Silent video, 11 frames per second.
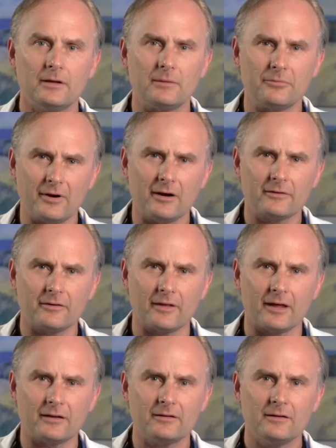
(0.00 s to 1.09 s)
And prior to
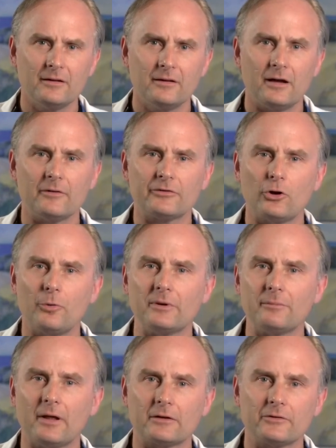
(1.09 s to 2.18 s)
that, I was at
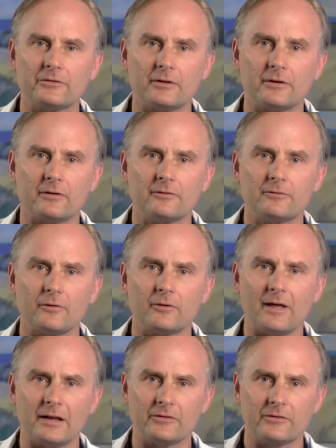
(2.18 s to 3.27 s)
Albany Medical Center for
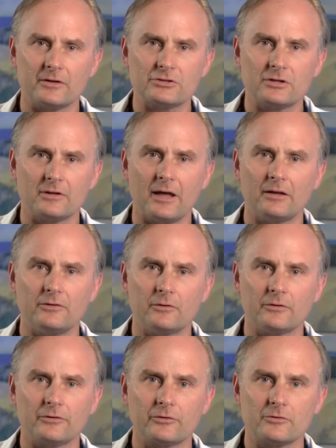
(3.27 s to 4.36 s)
anesthesia and
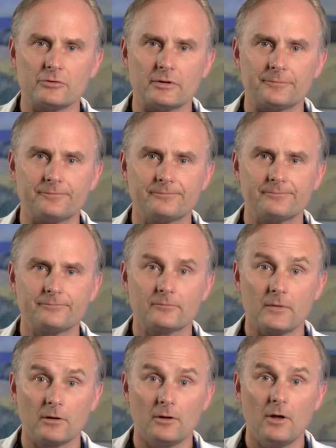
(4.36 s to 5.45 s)
neurosurgery.
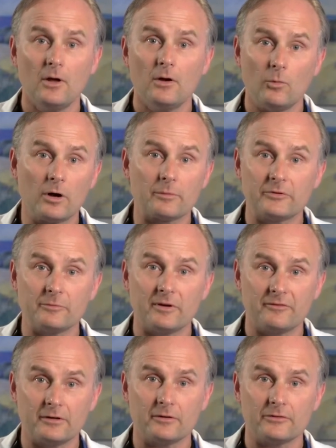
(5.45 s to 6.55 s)
Welcome to my
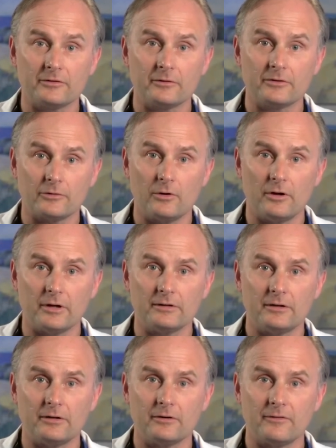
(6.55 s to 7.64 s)
video series on
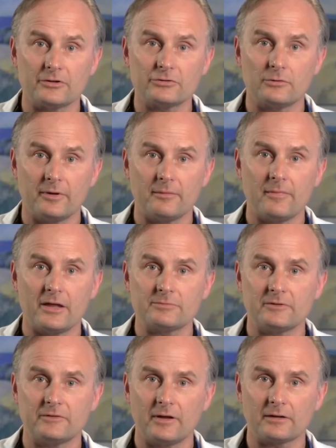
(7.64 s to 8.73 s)
interventional pain
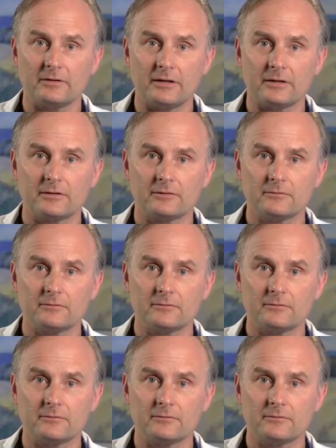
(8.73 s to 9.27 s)
management technique.